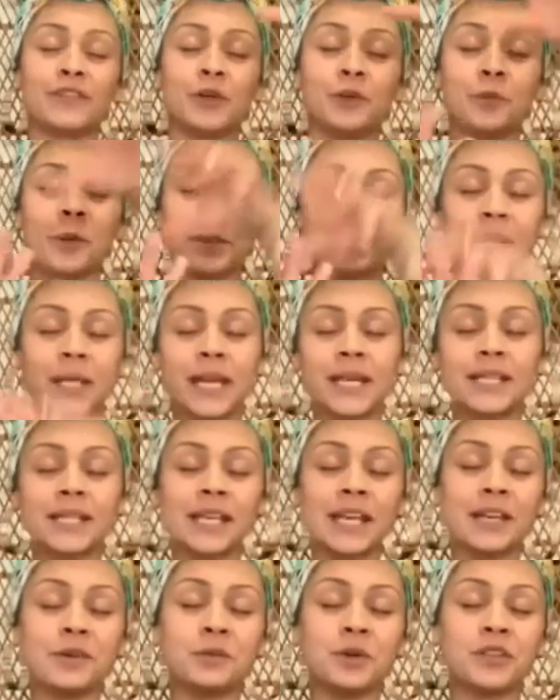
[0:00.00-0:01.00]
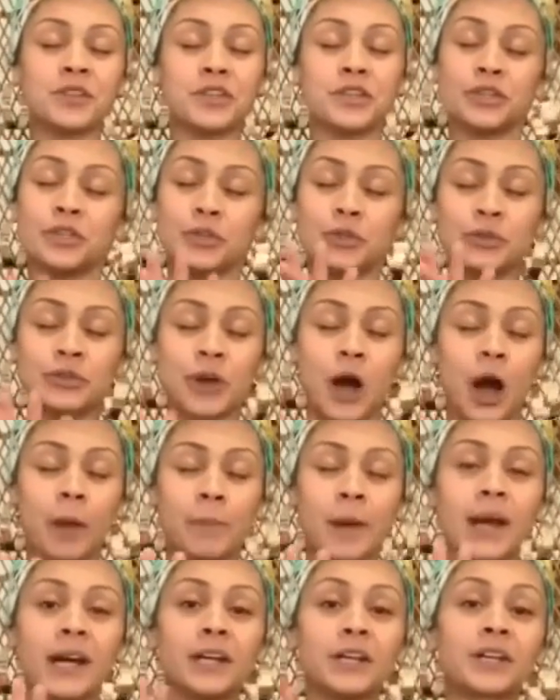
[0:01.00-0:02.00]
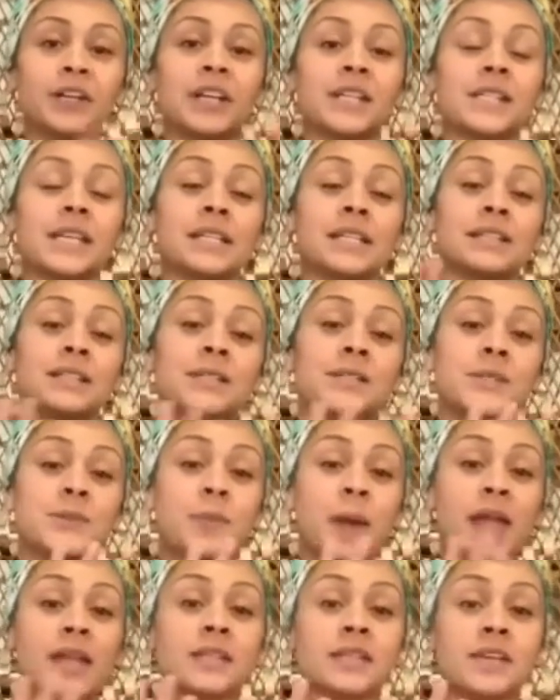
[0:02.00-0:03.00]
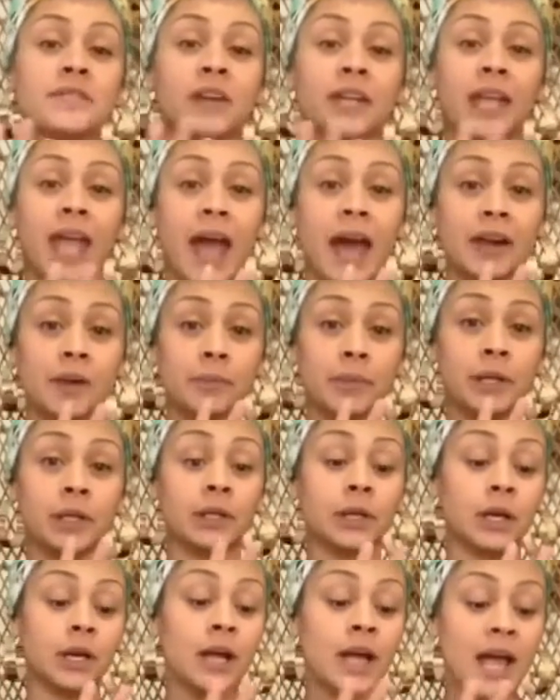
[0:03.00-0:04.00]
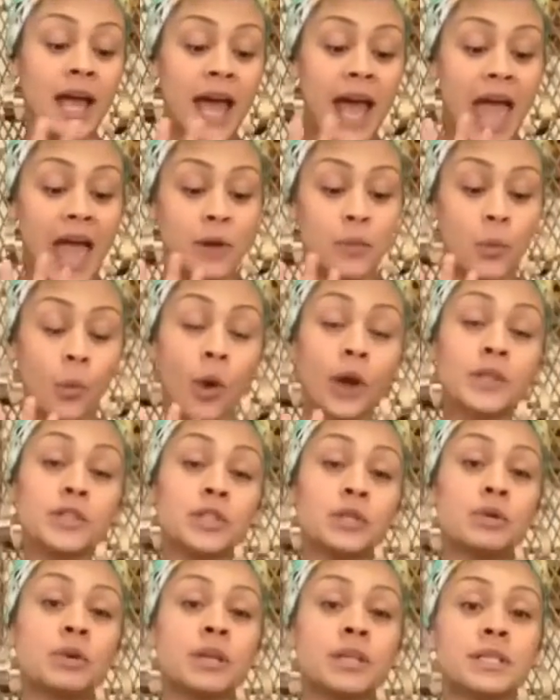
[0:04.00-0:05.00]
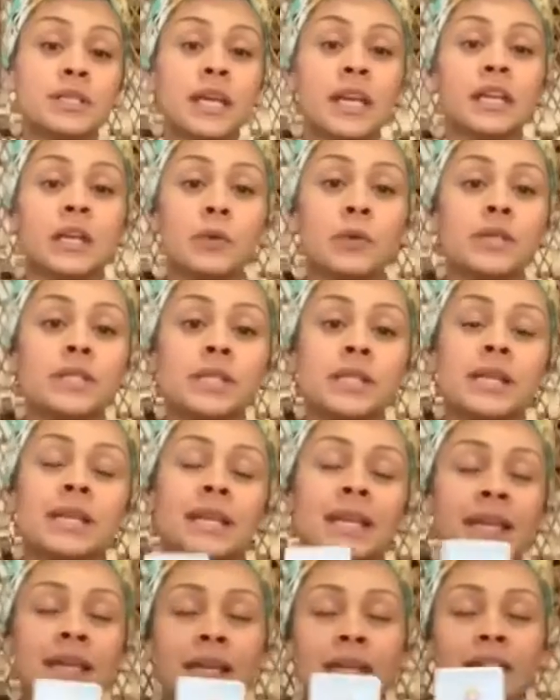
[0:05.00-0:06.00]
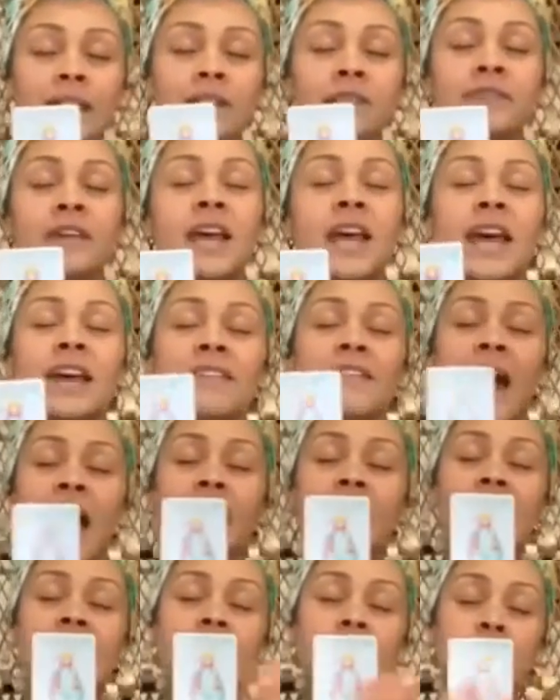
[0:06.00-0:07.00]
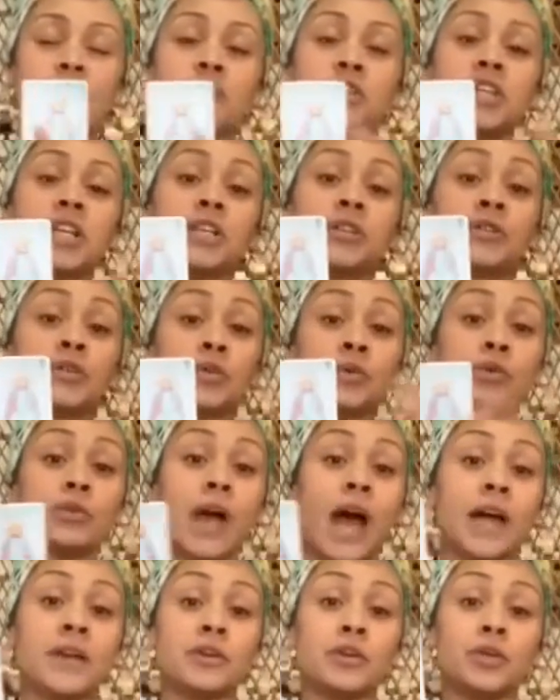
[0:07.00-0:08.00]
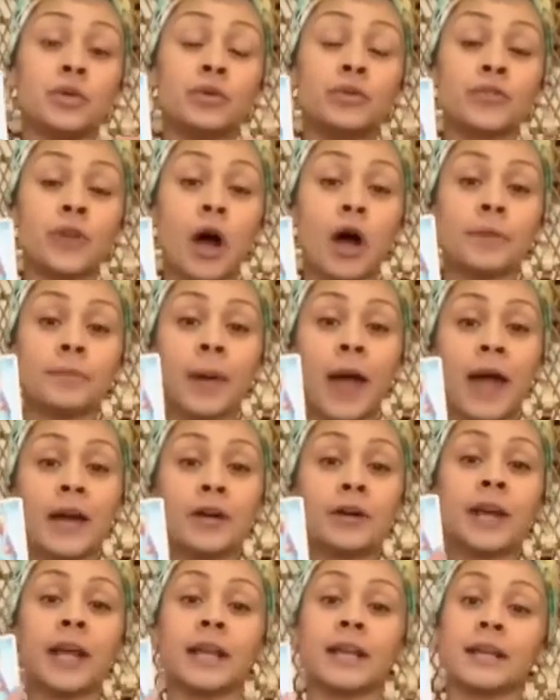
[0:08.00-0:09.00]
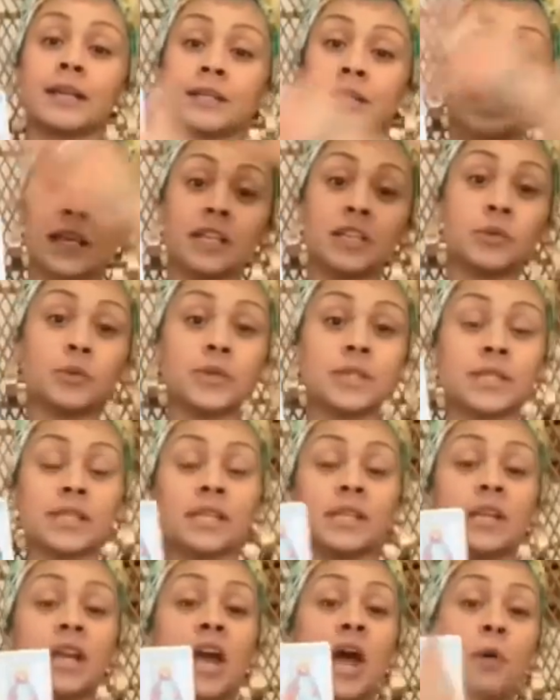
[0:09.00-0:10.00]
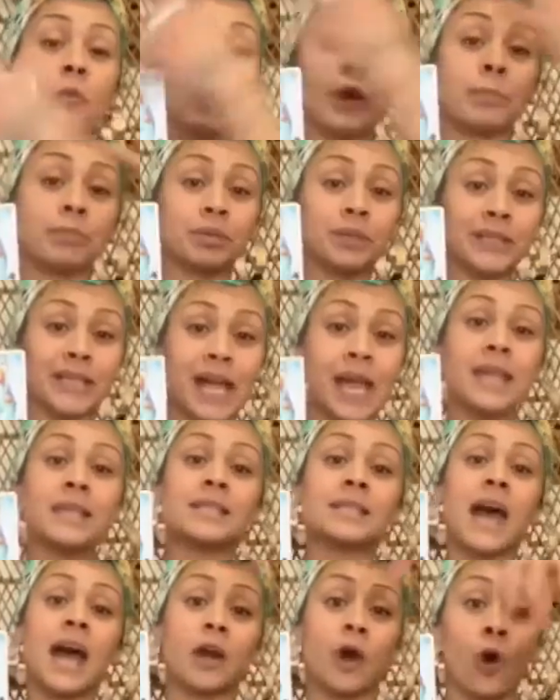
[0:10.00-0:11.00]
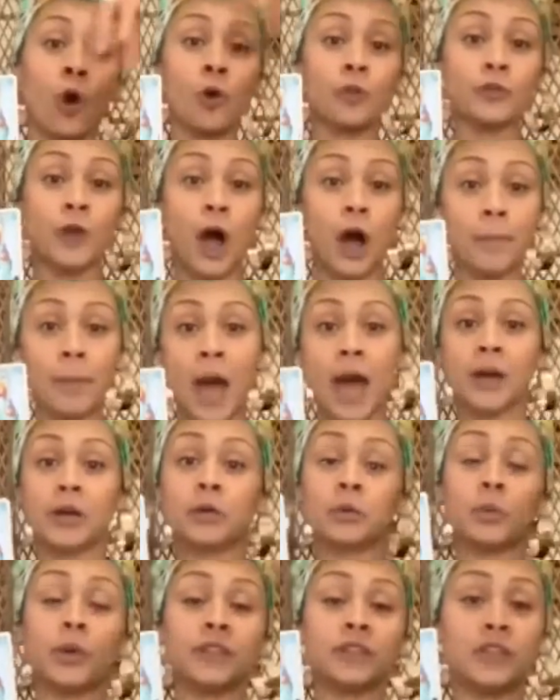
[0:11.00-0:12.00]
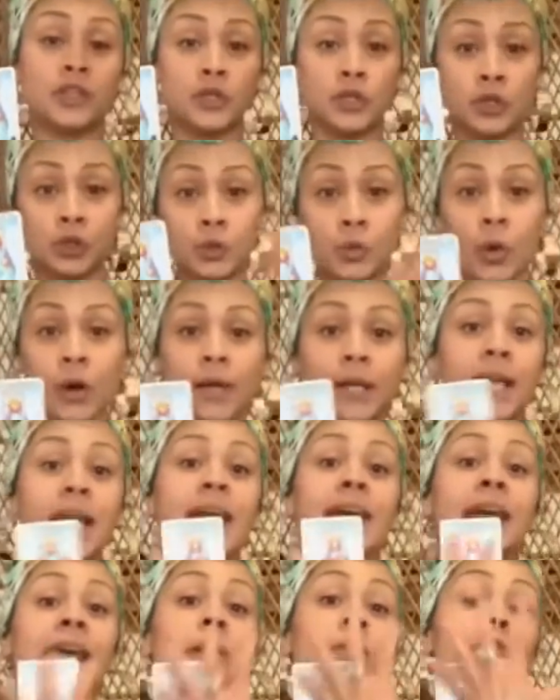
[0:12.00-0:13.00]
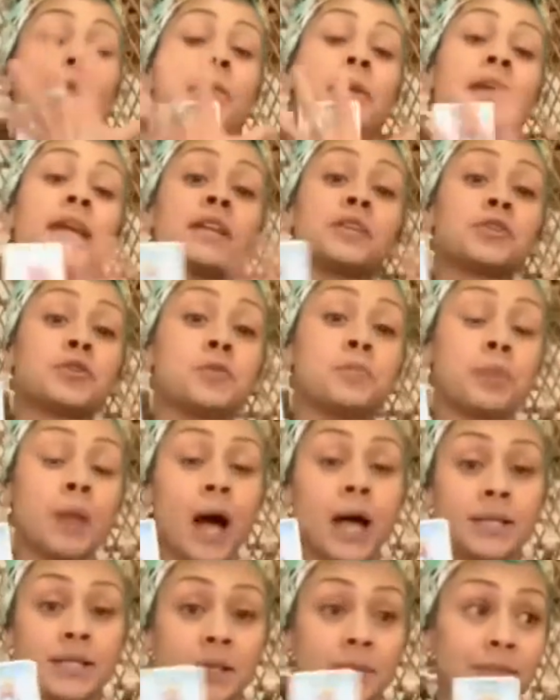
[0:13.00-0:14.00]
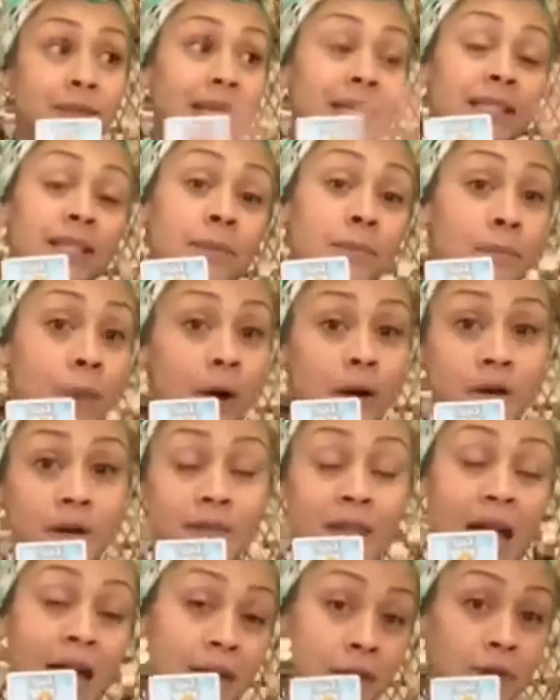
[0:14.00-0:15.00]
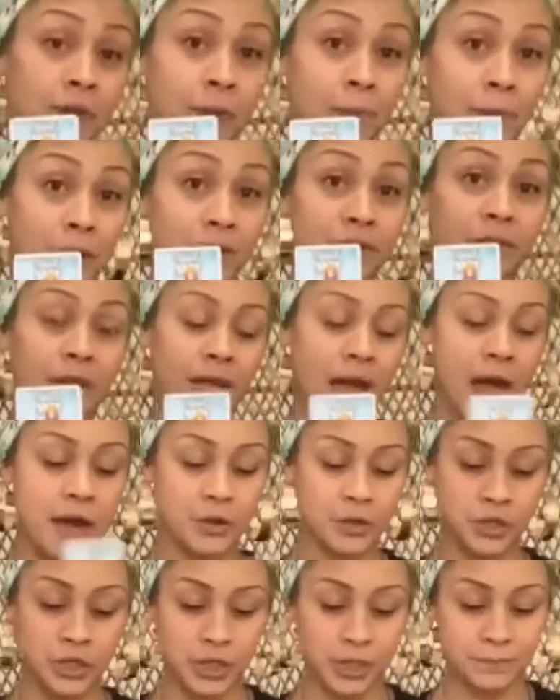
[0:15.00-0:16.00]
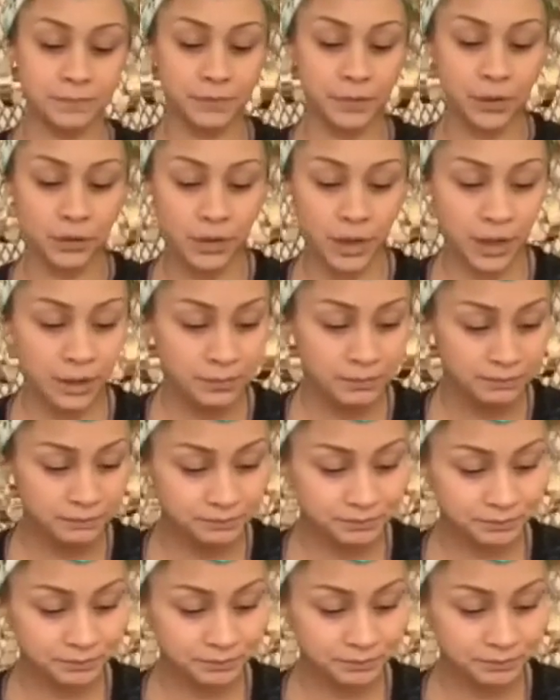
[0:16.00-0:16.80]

if you're replacing it with a new thought pattern, it's like the space of a caterpillar. And once you continuously give that energy to that new thought pattern and continuously replace that old thought pattern with the new one, it will begin to blossom like the butterfly energy, okay?